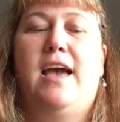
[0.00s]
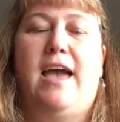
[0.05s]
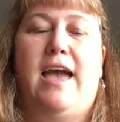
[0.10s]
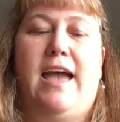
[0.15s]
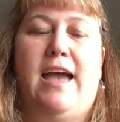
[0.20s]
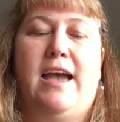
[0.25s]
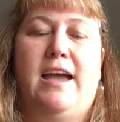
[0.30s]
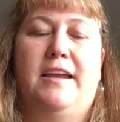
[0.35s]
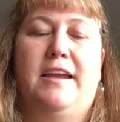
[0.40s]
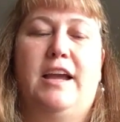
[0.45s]

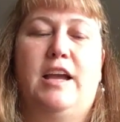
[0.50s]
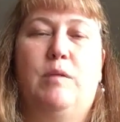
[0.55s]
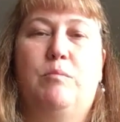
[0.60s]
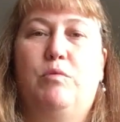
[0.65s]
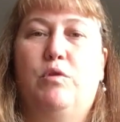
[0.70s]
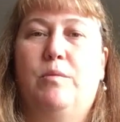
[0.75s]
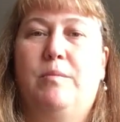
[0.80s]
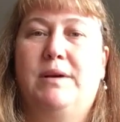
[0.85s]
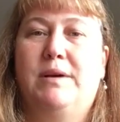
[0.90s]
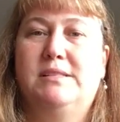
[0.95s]
and I could
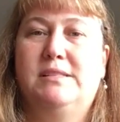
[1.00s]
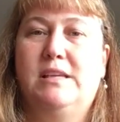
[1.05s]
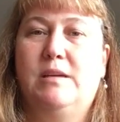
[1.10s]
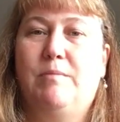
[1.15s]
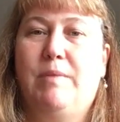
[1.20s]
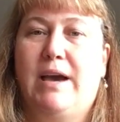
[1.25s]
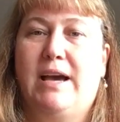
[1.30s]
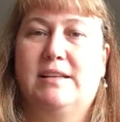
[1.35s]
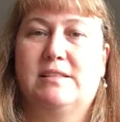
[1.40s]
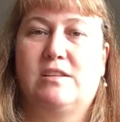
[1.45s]
put my
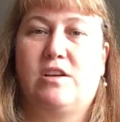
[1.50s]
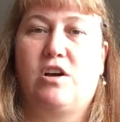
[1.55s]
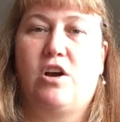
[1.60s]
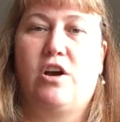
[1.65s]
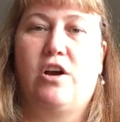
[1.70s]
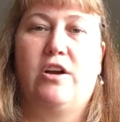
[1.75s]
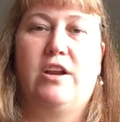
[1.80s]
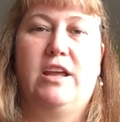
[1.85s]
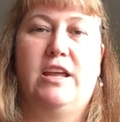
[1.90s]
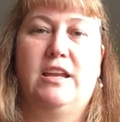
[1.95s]
C-Pass
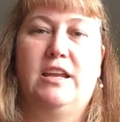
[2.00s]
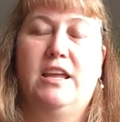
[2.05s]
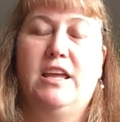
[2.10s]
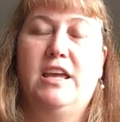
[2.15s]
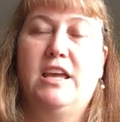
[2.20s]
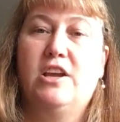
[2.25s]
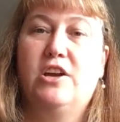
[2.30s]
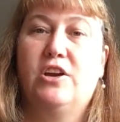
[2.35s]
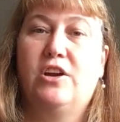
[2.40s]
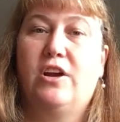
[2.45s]
card in
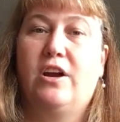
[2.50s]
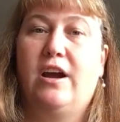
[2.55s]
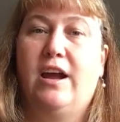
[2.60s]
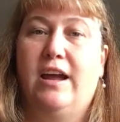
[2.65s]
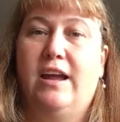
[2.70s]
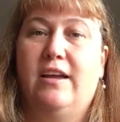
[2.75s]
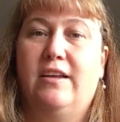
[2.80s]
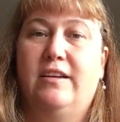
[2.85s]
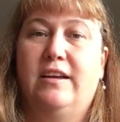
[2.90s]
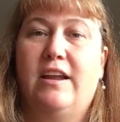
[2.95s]
here,
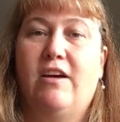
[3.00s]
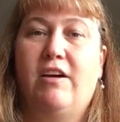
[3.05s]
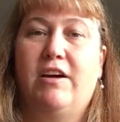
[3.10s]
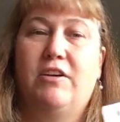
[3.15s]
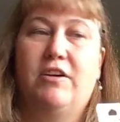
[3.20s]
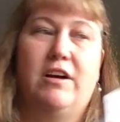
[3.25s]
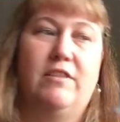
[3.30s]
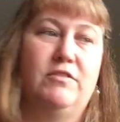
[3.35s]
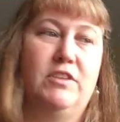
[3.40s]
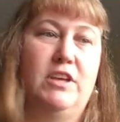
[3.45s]
and now I
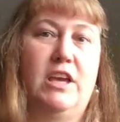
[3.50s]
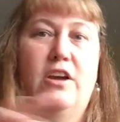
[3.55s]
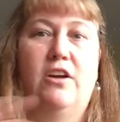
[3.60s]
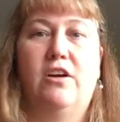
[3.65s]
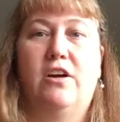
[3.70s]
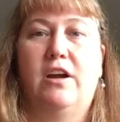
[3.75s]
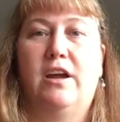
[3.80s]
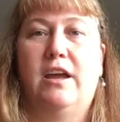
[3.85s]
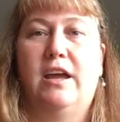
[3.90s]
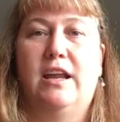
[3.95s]
don't have to
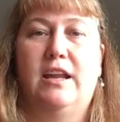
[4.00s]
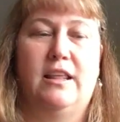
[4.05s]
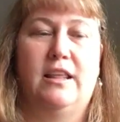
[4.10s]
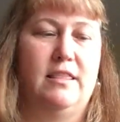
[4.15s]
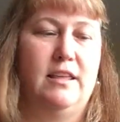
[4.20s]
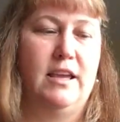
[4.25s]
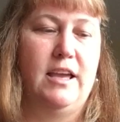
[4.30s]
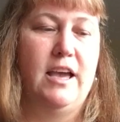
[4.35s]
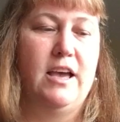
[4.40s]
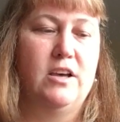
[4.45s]
carry
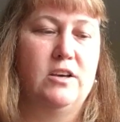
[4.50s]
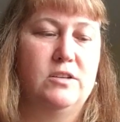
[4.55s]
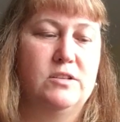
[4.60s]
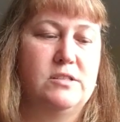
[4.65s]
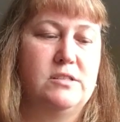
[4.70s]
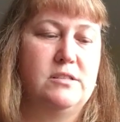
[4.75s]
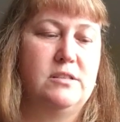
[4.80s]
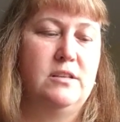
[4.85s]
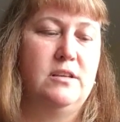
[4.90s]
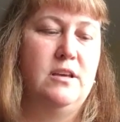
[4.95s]
anything
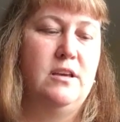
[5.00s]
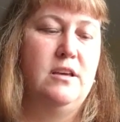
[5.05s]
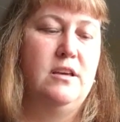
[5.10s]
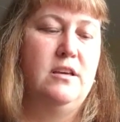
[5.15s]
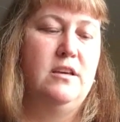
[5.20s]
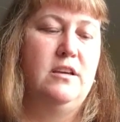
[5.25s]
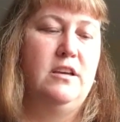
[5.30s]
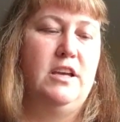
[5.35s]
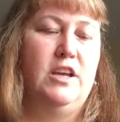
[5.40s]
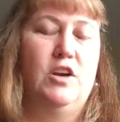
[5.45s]
else,
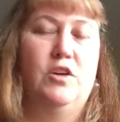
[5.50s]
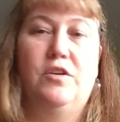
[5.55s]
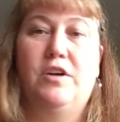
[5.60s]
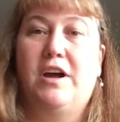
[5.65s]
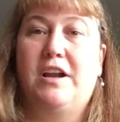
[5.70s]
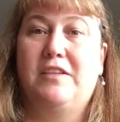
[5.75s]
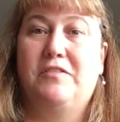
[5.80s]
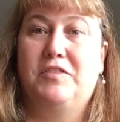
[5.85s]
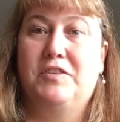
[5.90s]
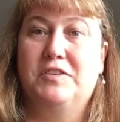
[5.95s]
you know,
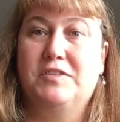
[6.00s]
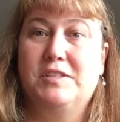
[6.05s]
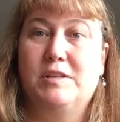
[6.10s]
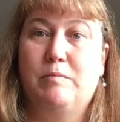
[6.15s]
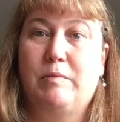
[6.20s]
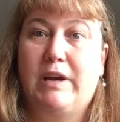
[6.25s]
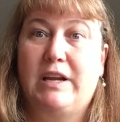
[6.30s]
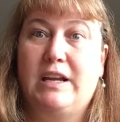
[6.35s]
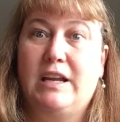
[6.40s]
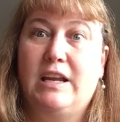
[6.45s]
not even a
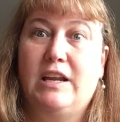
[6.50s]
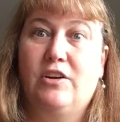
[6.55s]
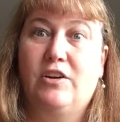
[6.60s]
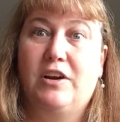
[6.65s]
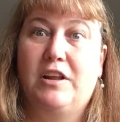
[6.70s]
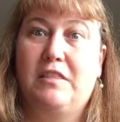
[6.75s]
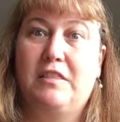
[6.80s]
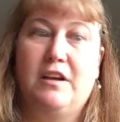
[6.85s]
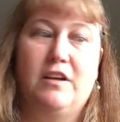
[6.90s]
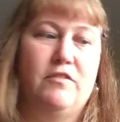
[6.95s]
zip ID or
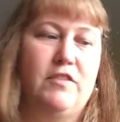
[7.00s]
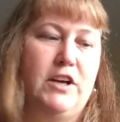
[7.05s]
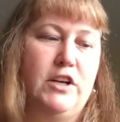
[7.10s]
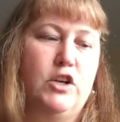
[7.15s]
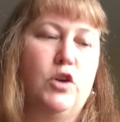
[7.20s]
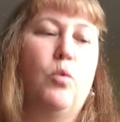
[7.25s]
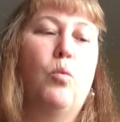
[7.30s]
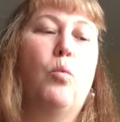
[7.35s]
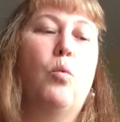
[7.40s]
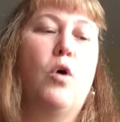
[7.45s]
anything if I
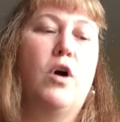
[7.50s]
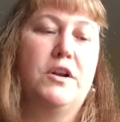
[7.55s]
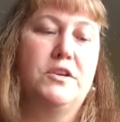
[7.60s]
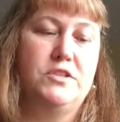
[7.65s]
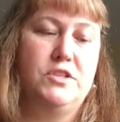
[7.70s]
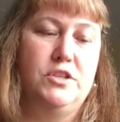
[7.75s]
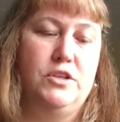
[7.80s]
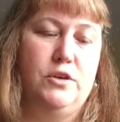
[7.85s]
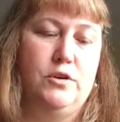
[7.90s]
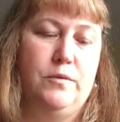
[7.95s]
don't want
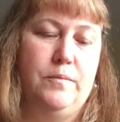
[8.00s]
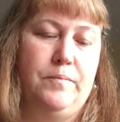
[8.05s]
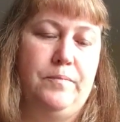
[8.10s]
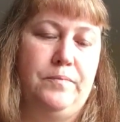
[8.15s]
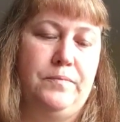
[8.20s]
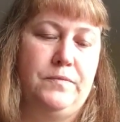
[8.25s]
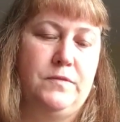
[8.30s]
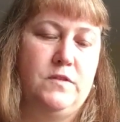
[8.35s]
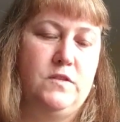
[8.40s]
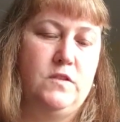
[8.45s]
to.
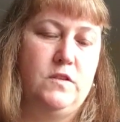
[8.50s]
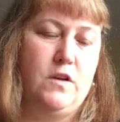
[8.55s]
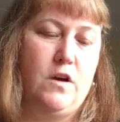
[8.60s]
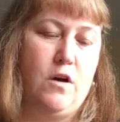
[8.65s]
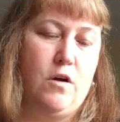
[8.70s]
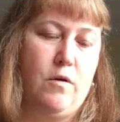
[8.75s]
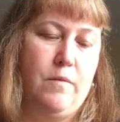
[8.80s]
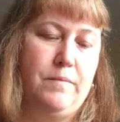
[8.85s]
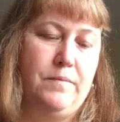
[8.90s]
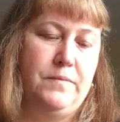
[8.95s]

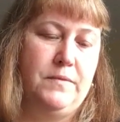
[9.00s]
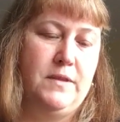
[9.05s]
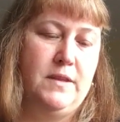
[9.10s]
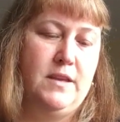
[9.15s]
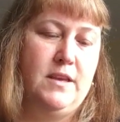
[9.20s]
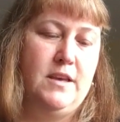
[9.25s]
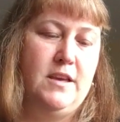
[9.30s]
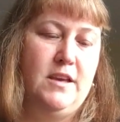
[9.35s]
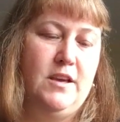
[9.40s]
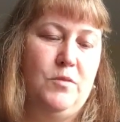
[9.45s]
So
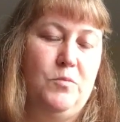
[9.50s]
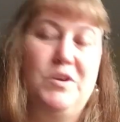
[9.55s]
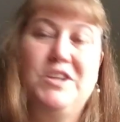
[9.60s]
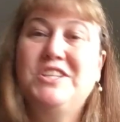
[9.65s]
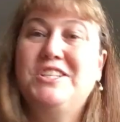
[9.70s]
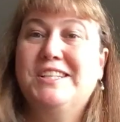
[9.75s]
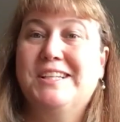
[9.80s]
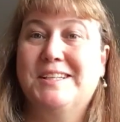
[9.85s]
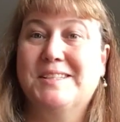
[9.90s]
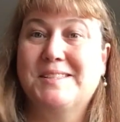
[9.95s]
we
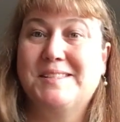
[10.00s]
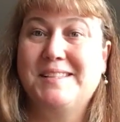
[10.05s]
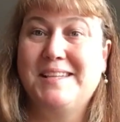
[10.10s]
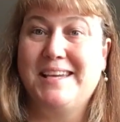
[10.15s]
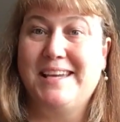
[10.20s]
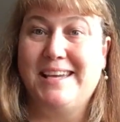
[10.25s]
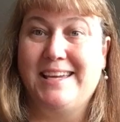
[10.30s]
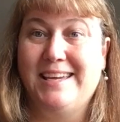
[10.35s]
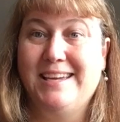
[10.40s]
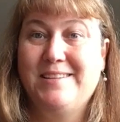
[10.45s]
shall
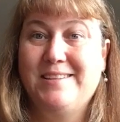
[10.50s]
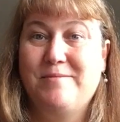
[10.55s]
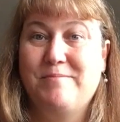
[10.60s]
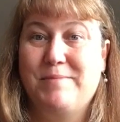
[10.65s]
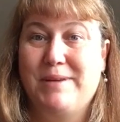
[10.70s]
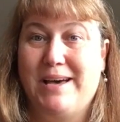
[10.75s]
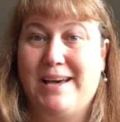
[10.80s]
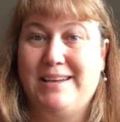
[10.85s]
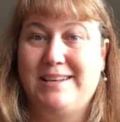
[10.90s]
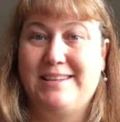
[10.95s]
see,
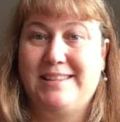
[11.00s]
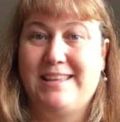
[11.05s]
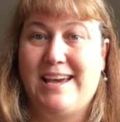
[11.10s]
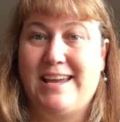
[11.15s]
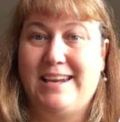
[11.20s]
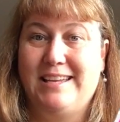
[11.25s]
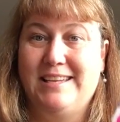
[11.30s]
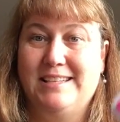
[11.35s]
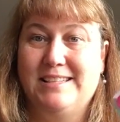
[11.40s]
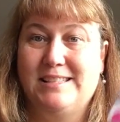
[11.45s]
but
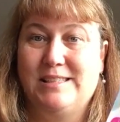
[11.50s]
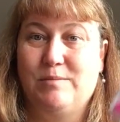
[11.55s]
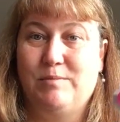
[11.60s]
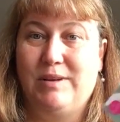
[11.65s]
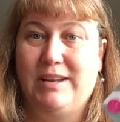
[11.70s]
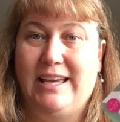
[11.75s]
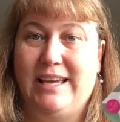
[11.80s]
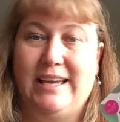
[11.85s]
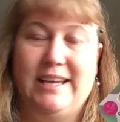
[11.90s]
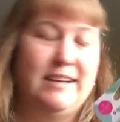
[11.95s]
that is the
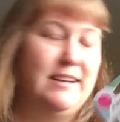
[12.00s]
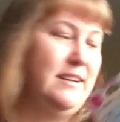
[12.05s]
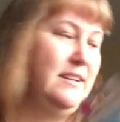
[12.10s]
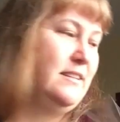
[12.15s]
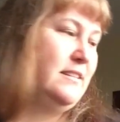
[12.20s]
plan